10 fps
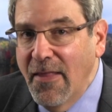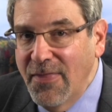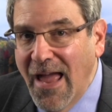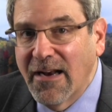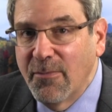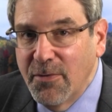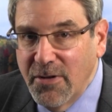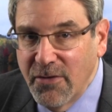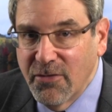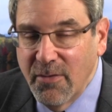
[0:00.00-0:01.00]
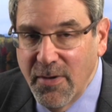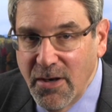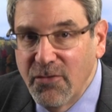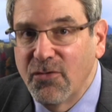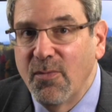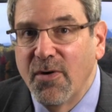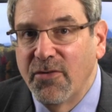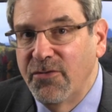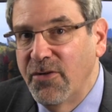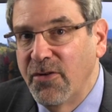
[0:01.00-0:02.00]
that could potentially be an issue,
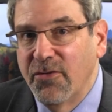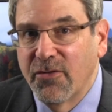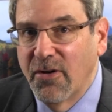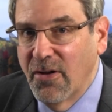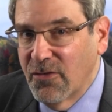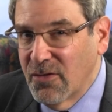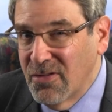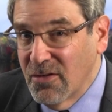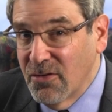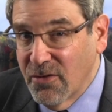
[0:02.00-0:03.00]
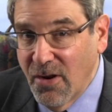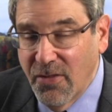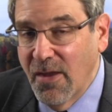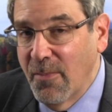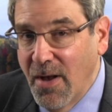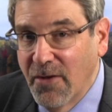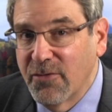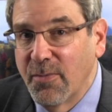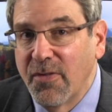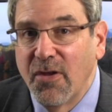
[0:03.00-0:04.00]
because the judge is going to think
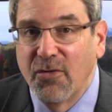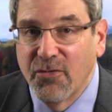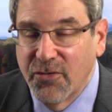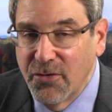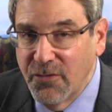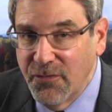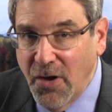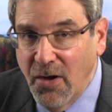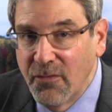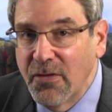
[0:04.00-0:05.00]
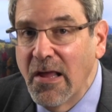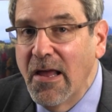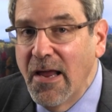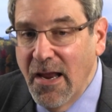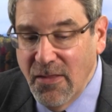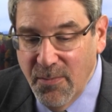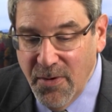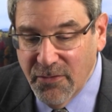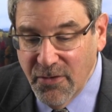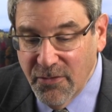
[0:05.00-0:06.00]
possibly that you're still involved in the
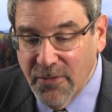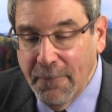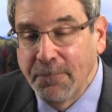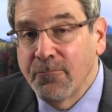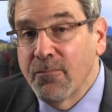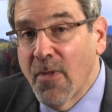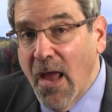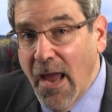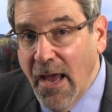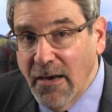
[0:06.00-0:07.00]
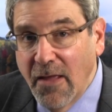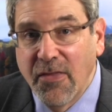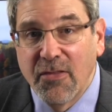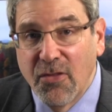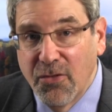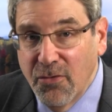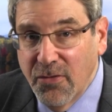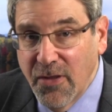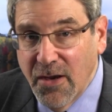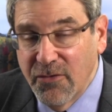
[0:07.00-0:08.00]
business. And I think the
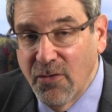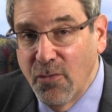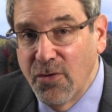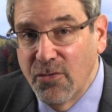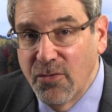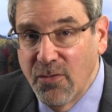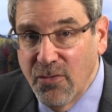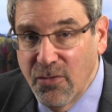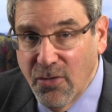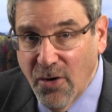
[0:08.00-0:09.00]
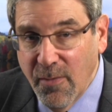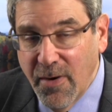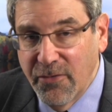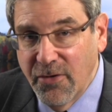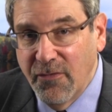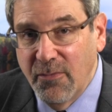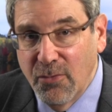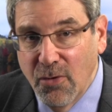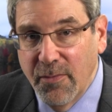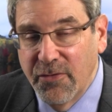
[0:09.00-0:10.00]
third thing is that when you're talking about a
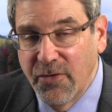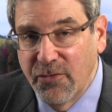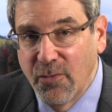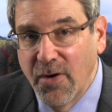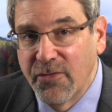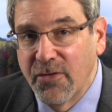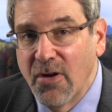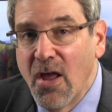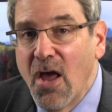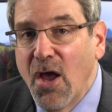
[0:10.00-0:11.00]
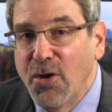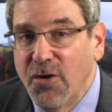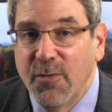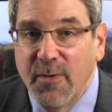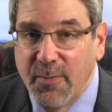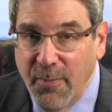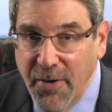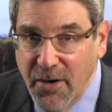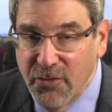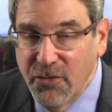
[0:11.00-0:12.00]
self-employment situation, you need to be
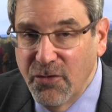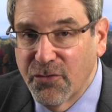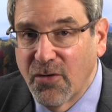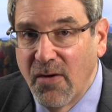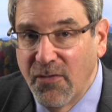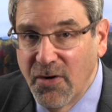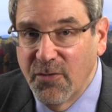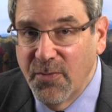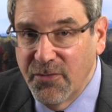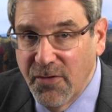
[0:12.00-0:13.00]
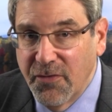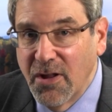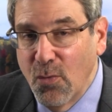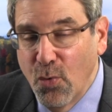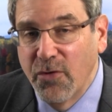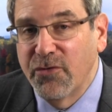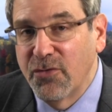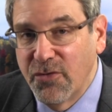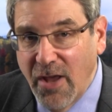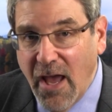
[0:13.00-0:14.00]
prepared to describe very specifically what
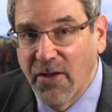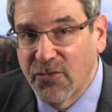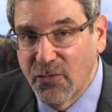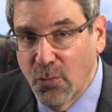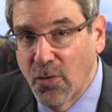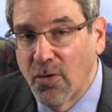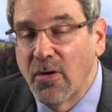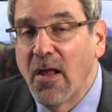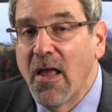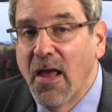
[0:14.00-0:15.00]
your tasks were